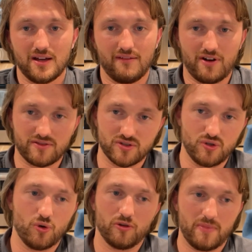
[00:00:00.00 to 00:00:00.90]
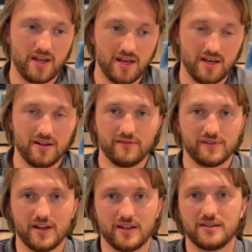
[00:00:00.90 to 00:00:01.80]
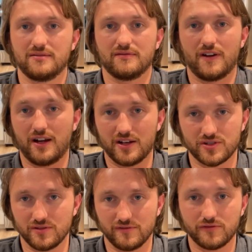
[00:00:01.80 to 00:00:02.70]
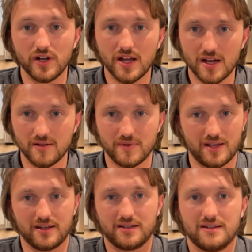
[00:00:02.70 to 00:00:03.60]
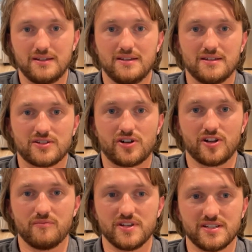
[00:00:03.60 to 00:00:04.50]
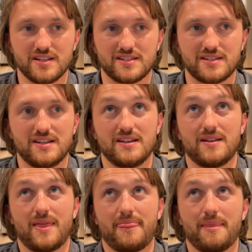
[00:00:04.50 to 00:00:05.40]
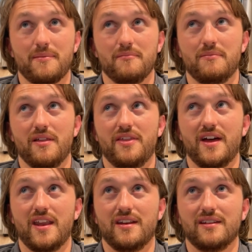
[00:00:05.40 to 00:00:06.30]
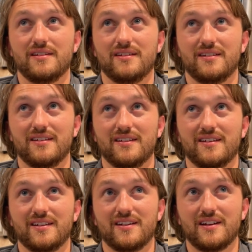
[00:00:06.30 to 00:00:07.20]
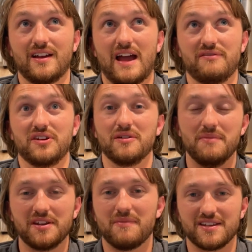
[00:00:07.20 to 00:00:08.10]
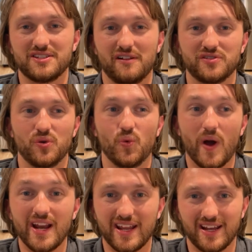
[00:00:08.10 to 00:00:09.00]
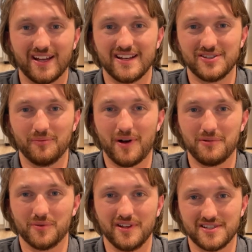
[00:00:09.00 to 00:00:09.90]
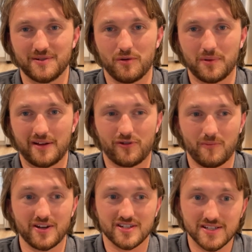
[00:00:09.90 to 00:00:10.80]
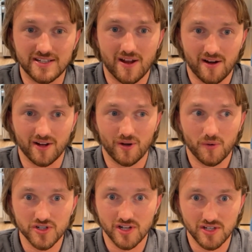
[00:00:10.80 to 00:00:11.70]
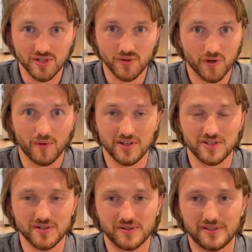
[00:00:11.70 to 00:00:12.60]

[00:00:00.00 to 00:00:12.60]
I've got this goal in my head of like financial freedom and starting a business, but then having committed myself to waiting until Bubble releases a mobile platform, I just sit down and I go, what should I do? What do I do?